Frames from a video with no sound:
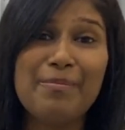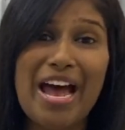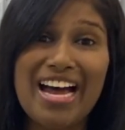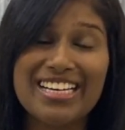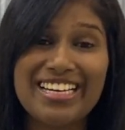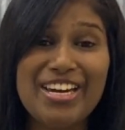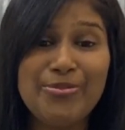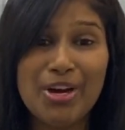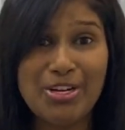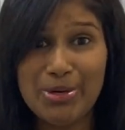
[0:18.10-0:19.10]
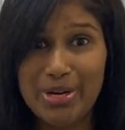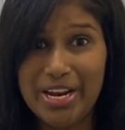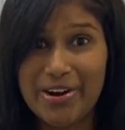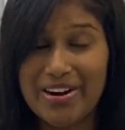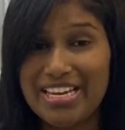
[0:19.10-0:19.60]
back. If you are new
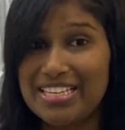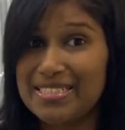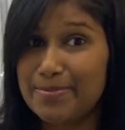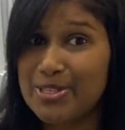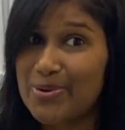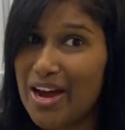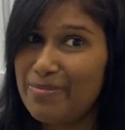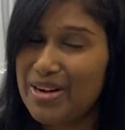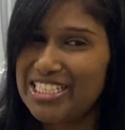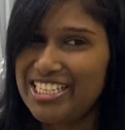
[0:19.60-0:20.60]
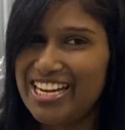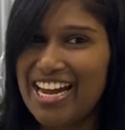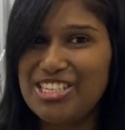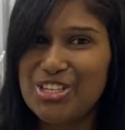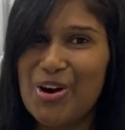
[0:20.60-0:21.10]
here, hit the subscribe button
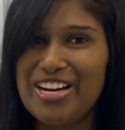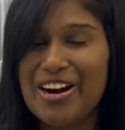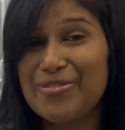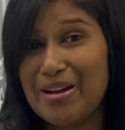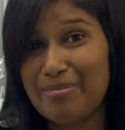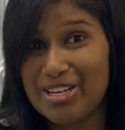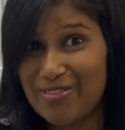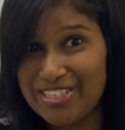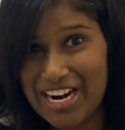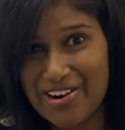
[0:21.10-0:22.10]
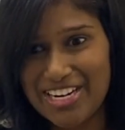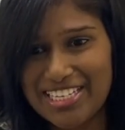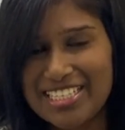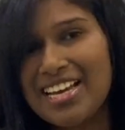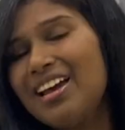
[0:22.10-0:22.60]
and join our family of
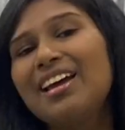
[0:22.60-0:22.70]
Tarots.